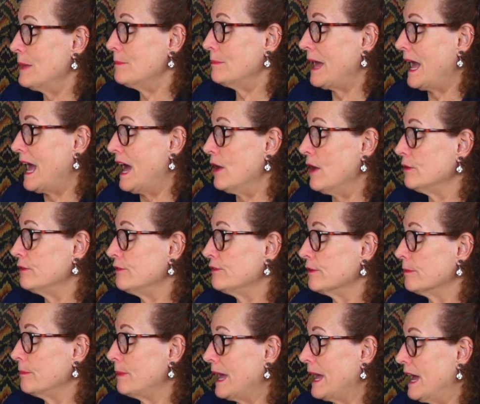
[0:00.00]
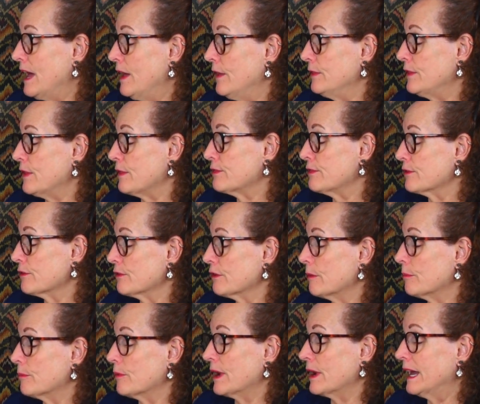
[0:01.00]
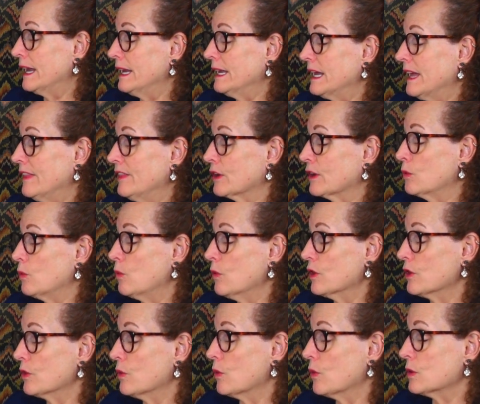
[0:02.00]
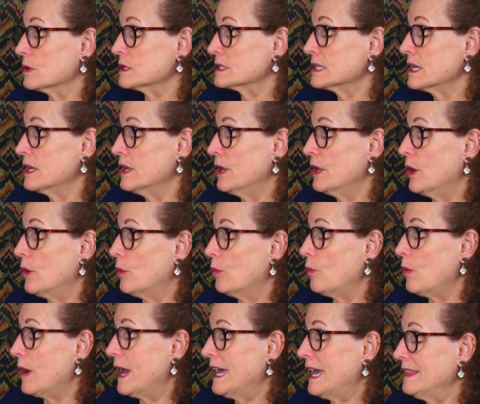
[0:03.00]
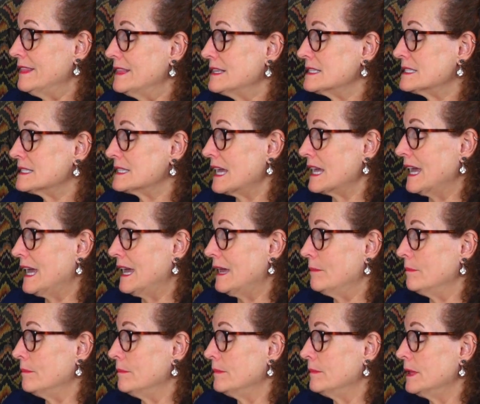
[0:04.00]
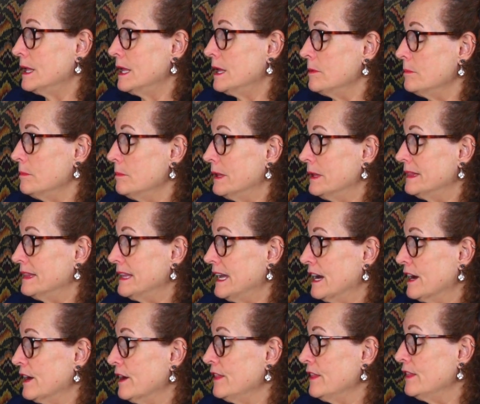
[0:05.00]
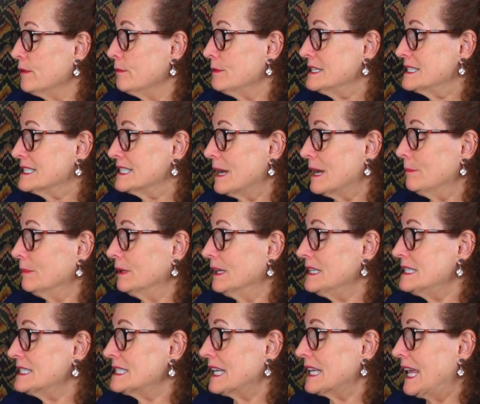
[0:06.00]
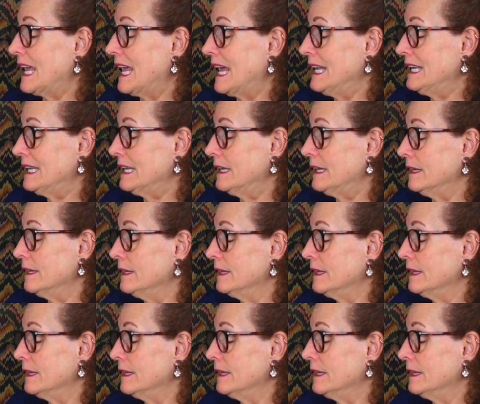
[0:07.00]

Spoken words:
Pound for pound, the thoroughbred and the quarter horse weighed the same, but there the resemblance ended.